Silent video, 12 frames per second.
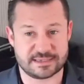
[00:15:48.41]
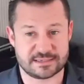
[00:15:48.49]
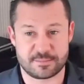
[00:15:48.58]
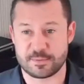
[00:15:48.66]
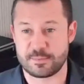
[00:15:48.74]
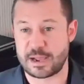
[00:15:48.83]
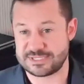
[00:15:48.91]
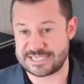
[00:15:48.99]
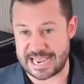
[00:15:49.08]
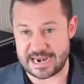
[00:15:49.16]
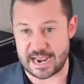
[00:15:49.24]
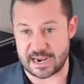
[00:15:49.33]
is up about
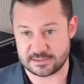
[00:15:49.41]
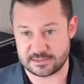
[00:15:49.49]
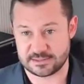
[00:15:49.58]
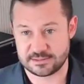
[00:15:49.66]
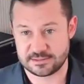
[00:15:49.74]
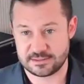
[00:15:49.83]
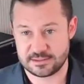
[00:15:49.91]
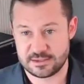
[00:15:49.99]
10x.